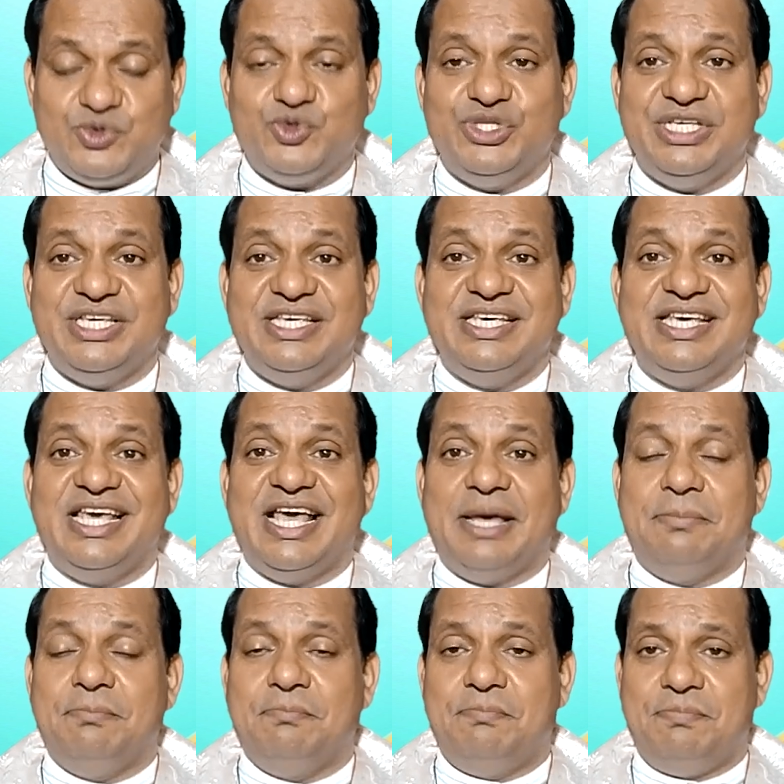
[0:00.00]
to the
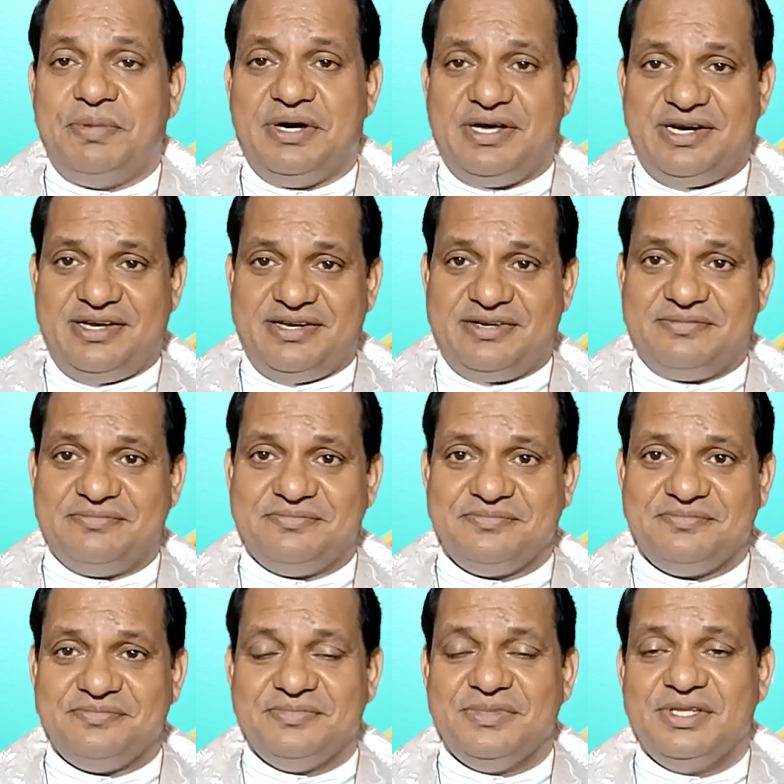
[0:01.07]
emperor.
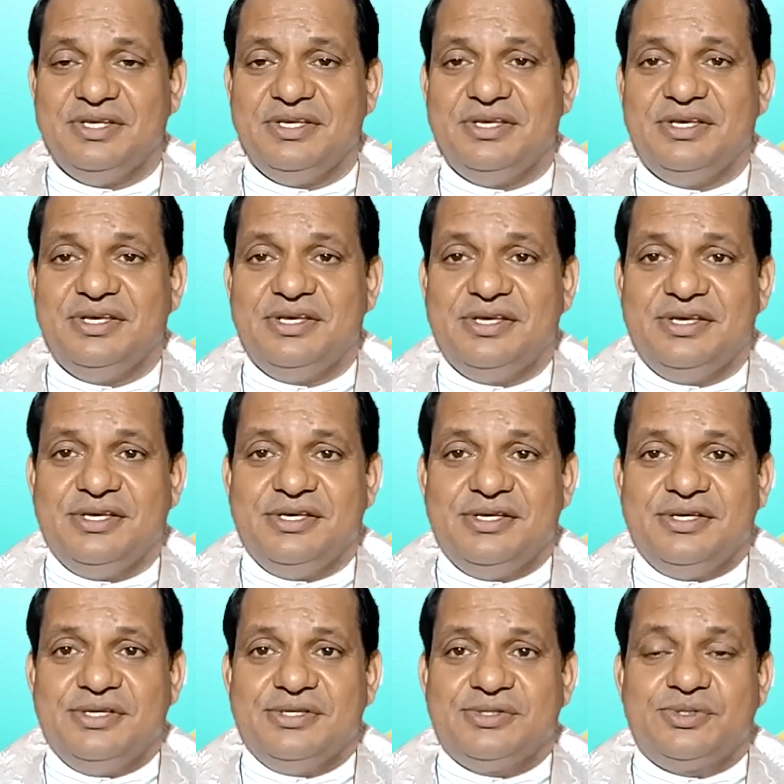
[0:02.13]

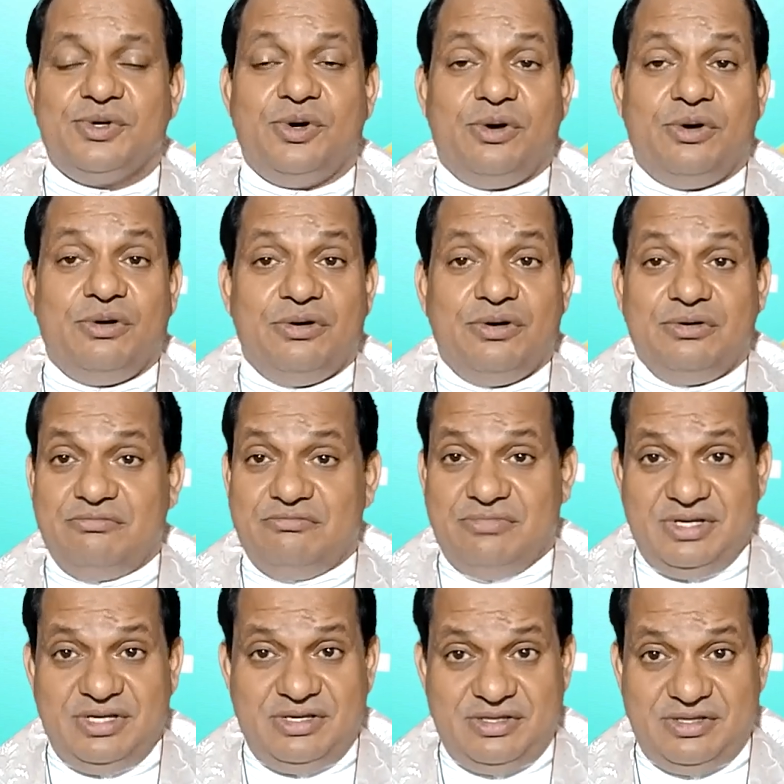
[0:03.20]
So
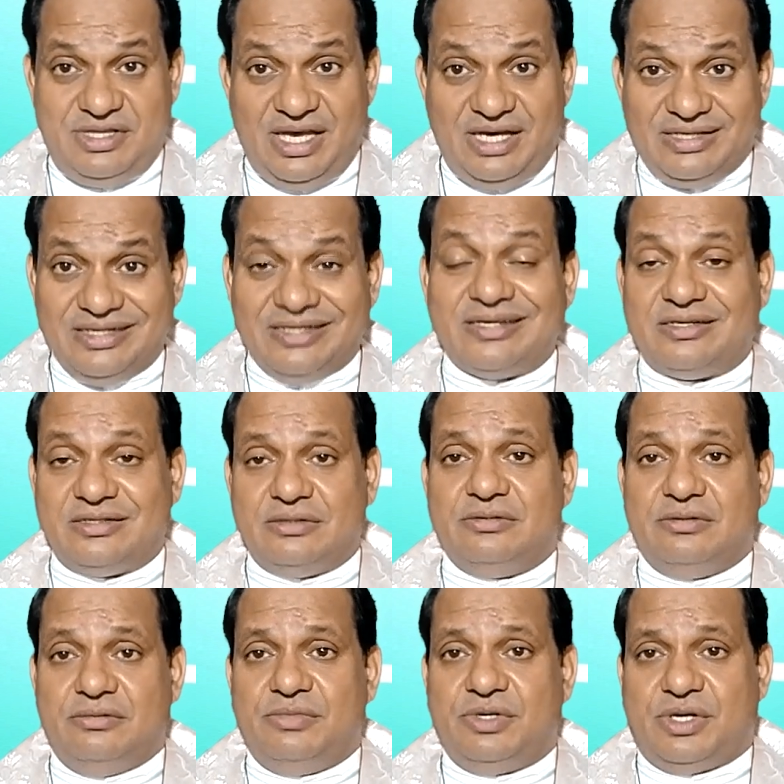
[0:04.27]
they
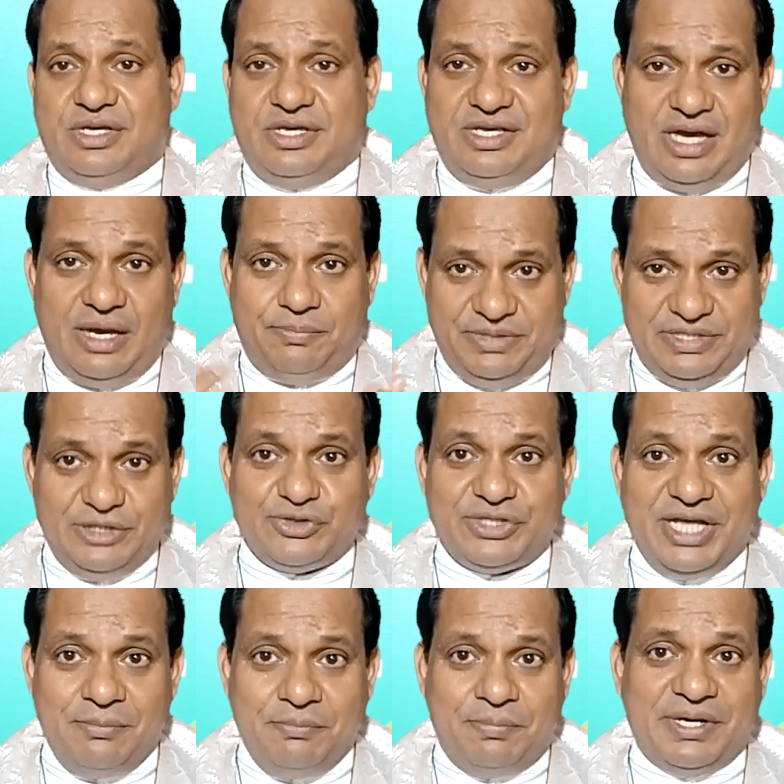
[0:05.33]
heard he appealed to
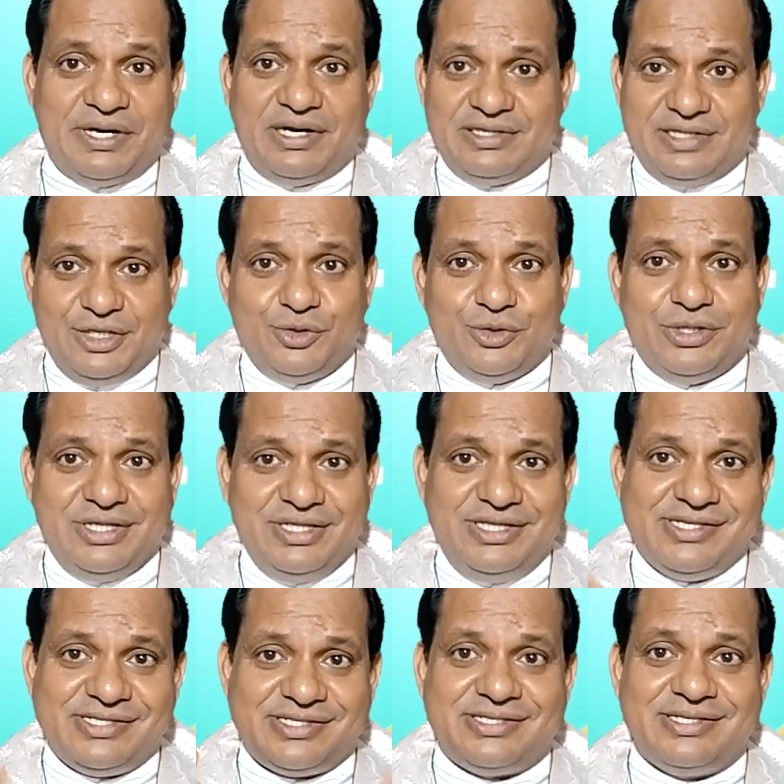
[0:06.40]
the emperor, then only
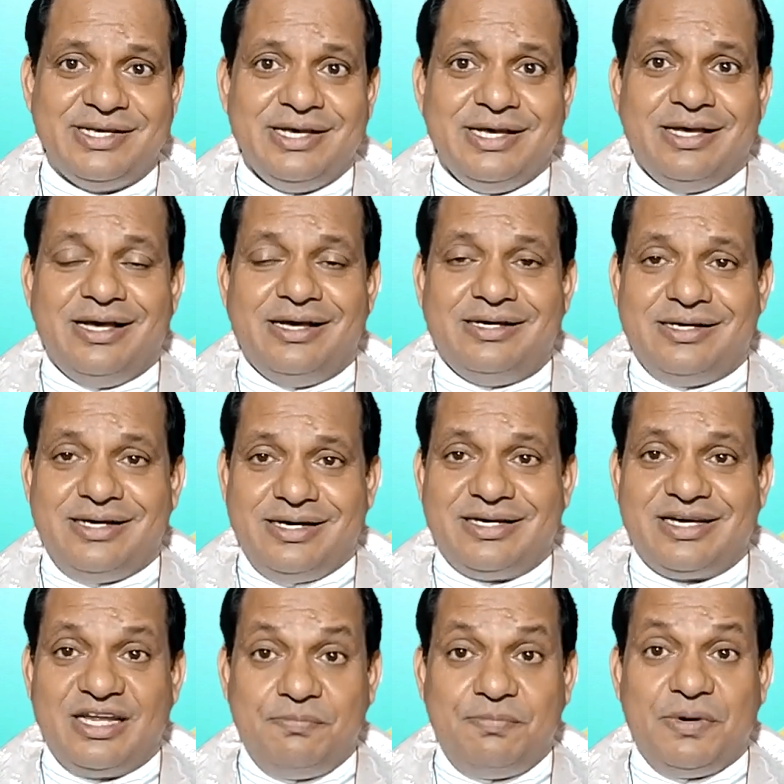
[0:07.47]
this uh,
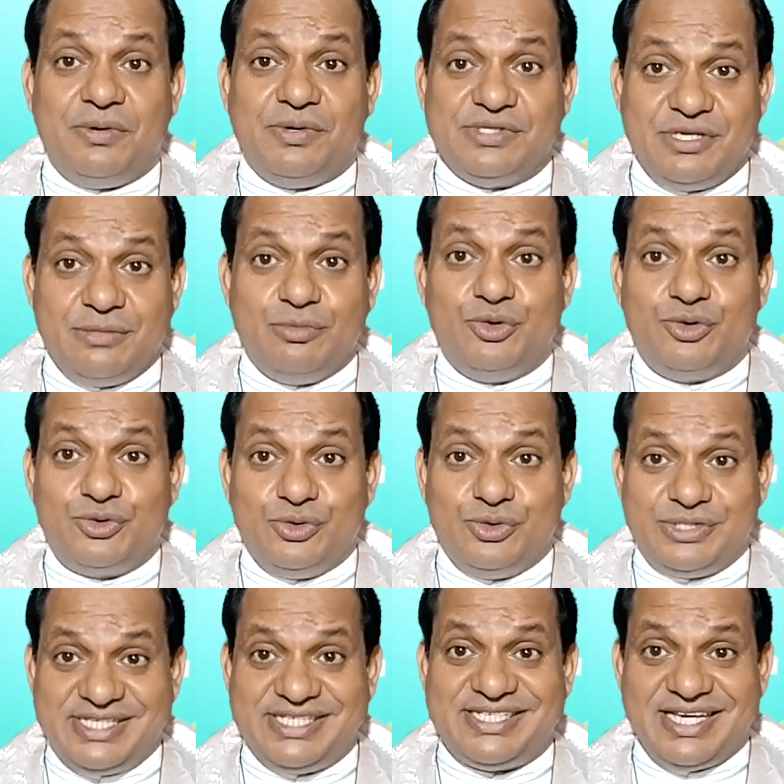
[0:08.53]
Agrippa was able
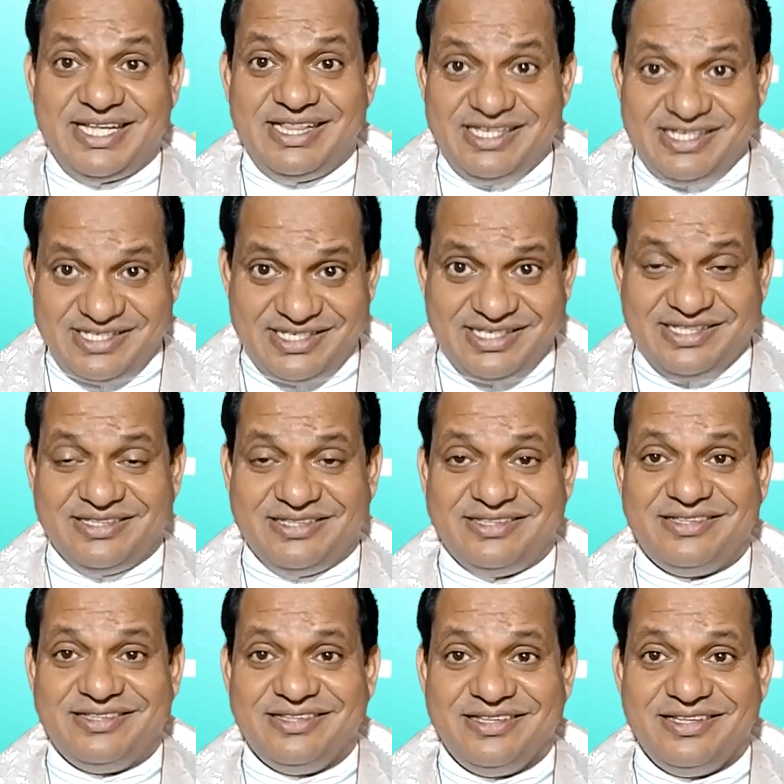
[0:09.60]
to sit and listen.
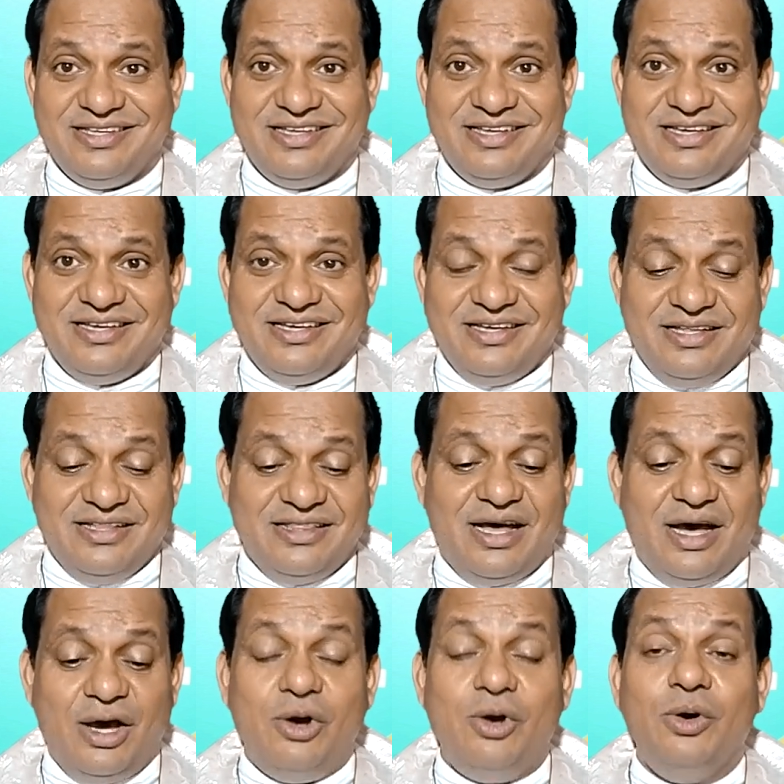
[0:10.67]

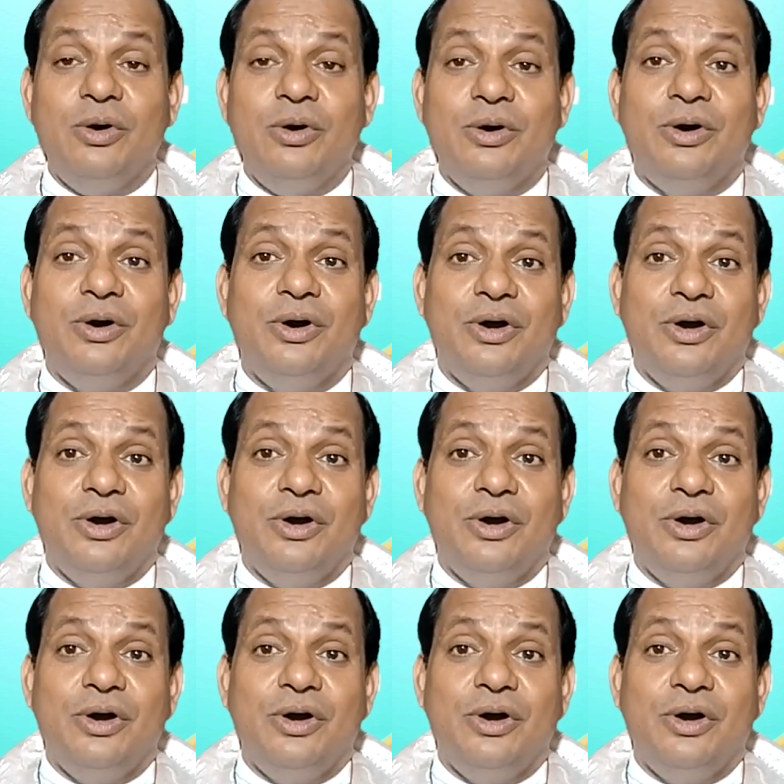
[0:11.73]
Now,